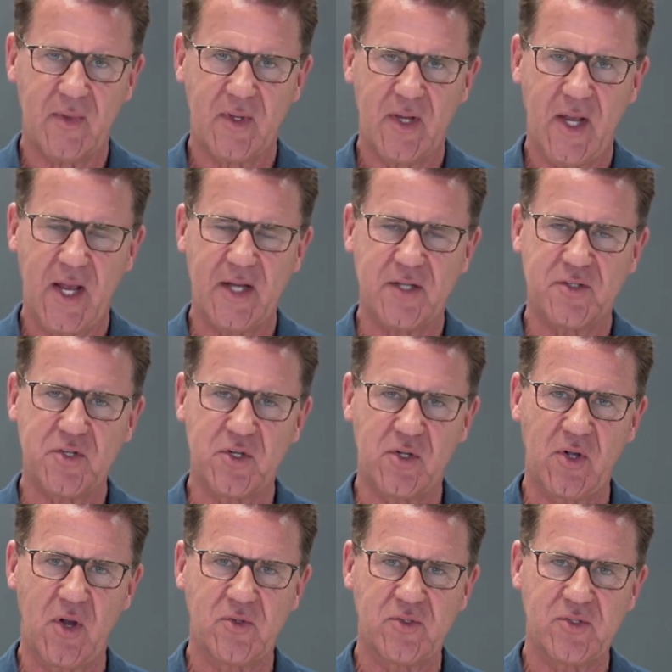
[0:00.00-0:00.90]
had to
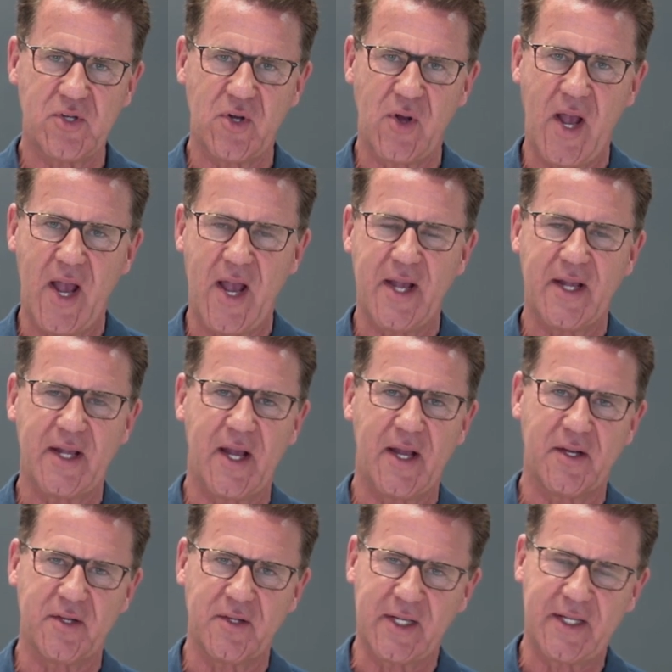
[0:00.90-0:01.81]
go to
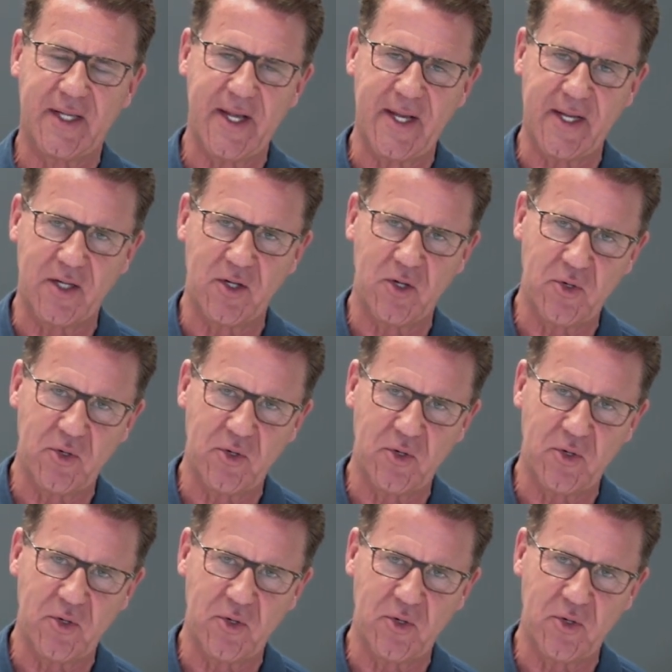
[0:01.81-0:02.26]
Achan the king,